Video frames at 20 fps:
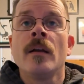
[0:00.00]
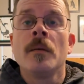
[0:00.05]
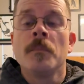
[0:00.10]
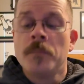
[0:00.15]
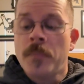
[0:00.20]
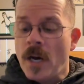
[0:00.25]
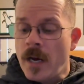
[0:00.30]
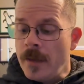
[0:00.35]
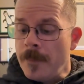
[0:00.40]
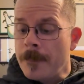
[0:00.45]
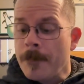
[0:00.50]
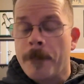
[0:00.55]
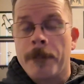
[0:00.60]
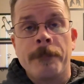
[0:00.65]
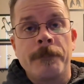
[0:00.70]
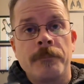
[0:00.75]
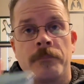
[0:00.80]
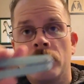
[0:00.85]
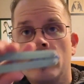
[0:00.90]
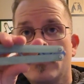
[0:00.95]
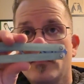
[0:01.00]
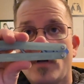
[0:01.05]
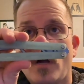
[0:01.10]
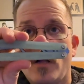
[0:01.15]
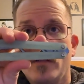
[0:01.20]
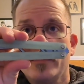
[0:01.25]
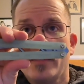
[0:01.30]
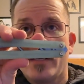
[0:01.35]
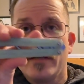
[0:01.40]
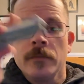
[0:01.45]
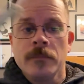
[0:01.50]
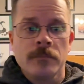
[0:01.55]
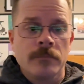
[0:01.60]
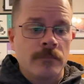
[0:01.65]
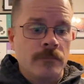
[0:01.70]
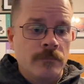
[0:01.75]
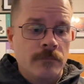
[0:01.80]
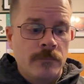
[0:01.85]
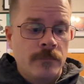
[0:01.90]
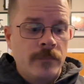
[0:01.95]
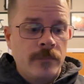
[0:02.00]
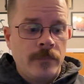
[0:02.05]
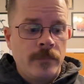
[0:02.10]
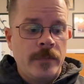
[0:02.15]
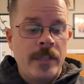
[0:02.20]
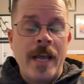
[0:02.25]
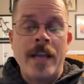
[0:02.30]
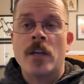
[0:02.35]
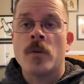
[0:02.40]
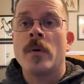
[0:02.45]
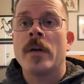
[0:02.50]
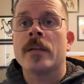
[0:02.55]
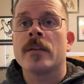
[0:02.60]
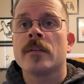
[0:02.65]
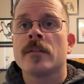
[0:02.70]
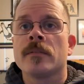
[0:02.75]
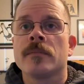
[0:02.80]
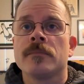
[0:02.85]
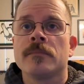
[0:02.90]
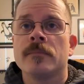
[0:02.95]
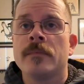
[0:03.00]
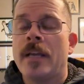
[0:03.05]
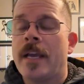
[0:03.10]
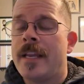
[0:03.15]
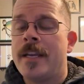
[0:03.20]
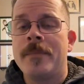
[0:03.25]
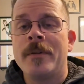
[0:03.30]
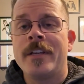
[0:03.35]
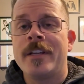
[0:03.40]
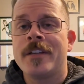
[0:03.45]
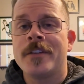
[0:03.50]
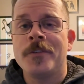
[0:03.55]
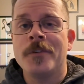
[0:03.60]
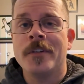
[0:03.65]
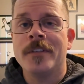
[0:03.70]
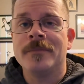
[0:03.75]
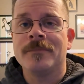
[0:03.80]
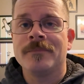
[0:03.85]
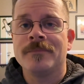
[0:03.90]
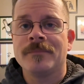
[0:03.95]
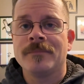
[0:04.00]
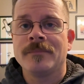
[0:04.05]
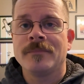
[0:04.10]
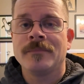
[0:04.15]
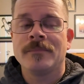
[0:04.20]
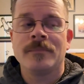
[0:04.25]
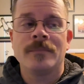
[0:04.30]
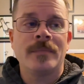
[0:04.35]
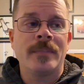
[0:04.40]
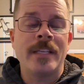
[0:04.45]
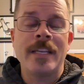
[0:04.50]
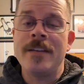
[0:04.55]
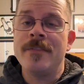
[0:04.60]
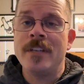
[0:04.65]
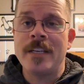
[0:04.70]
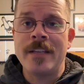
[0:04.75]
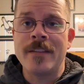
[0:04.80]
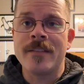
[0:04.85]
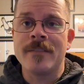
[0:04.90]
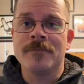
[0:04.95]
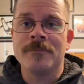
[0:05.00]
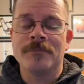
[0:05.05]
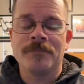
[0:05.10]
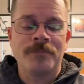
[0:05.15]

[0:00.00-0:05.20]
But all done, that quick, anybody can do it, even Ethan.